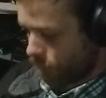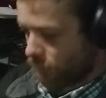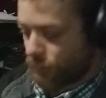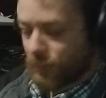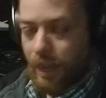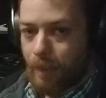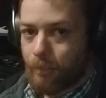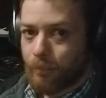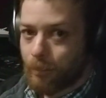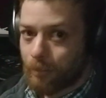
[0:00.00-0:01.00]

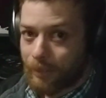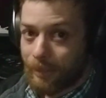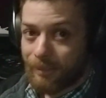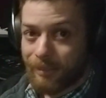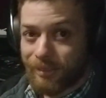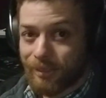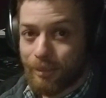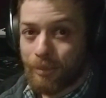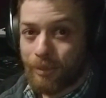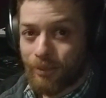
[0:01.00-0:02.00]
Unstoppable, man. It's going
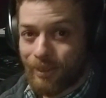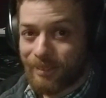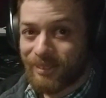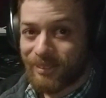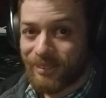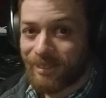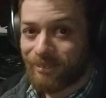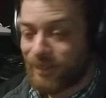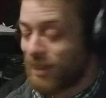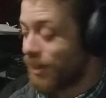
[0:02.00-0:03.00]
to be crazy stuff.
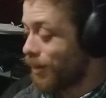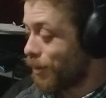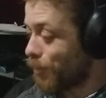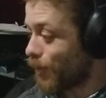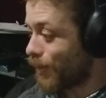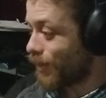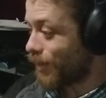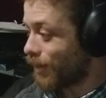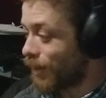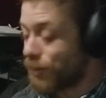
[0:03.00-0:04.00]
But
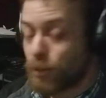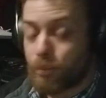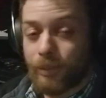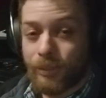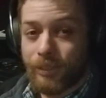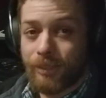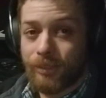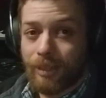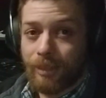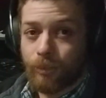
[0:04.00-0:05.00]
I do appreciate
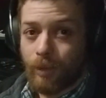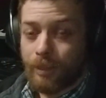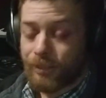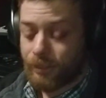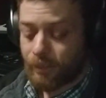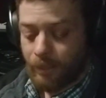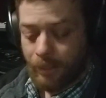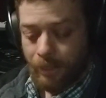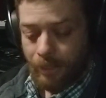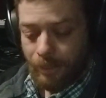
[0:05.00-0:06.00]
you guys watching.
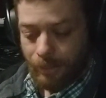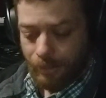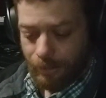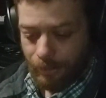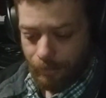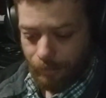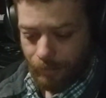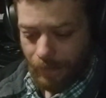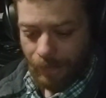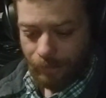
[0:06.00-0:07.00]
I
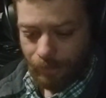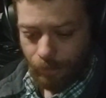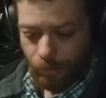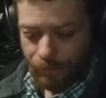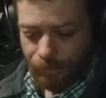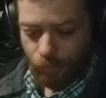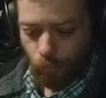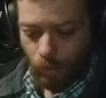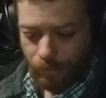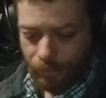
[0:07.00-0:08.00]
literally just
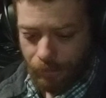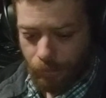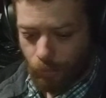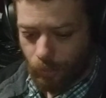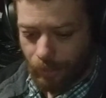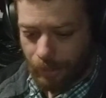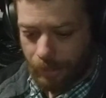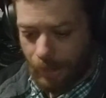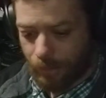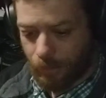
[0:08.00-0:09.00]
walked in the door,
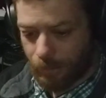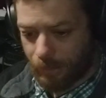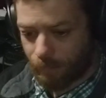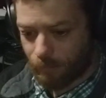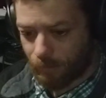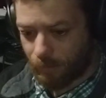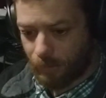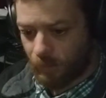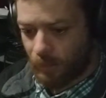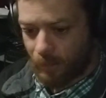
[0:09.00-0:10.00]
and I couldn't even,
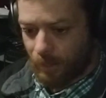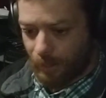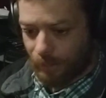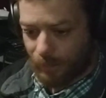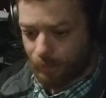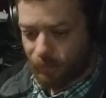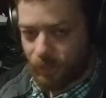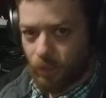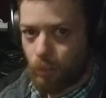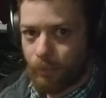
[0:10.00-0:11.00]
I was like, I'm just
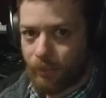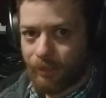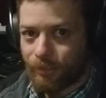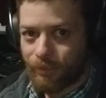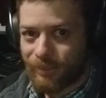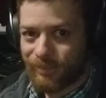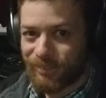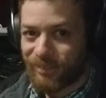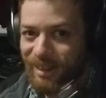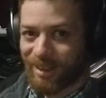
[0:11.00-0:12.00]
going to open it and do this,
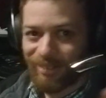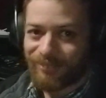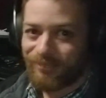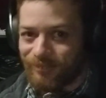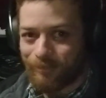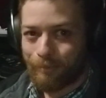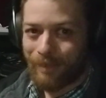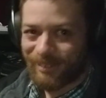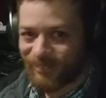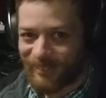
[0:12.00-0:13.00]
and then I'll
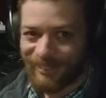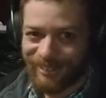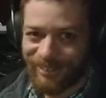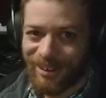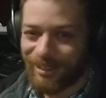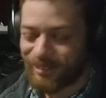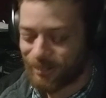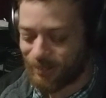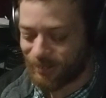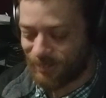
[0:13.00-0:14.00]
mess with it later on,
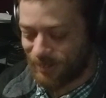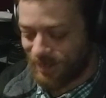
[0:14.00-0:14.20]
so